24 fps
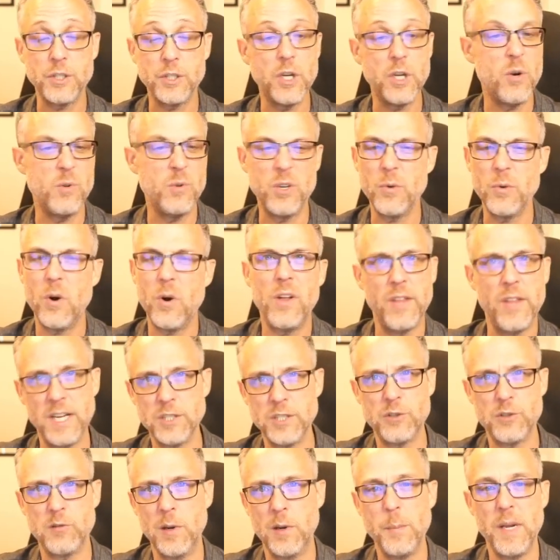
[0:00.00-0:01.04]
Don't do all that
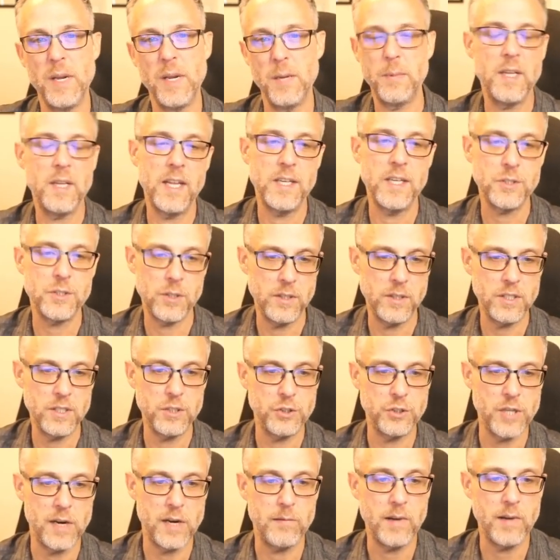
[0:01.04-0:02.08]
string manipulation to
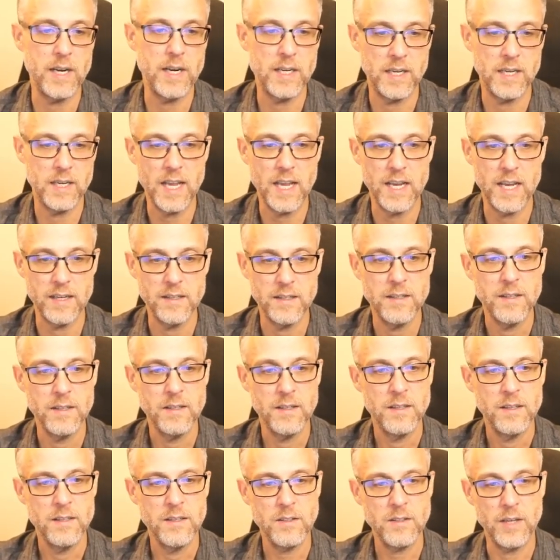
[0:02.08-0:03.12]
generate it again.
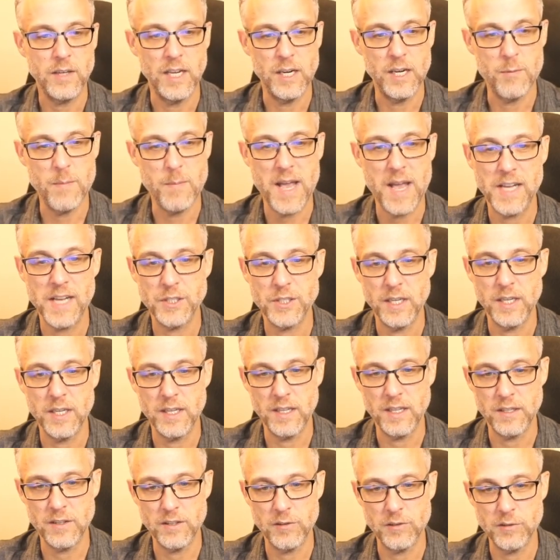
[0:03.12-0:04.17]
So again, imagining
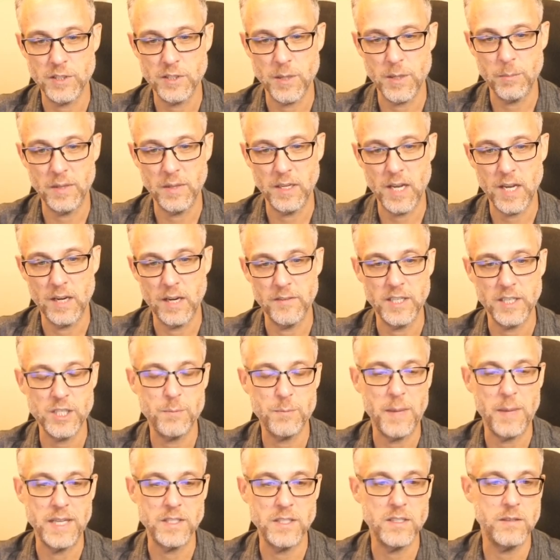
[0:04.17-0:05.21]
that there's something kind of
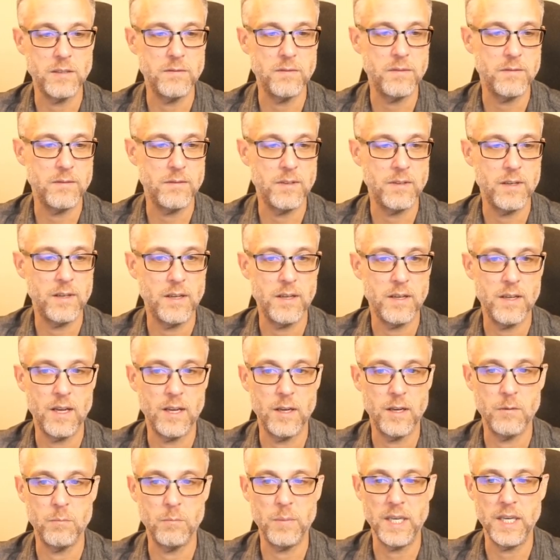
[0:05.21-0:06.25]
expensive
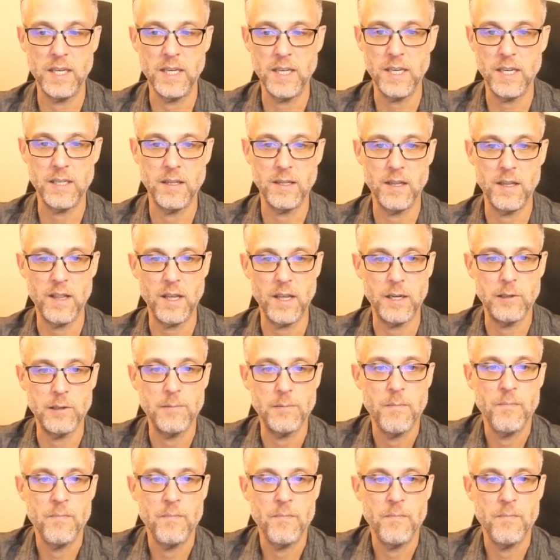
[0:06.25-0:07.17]
being hidden there.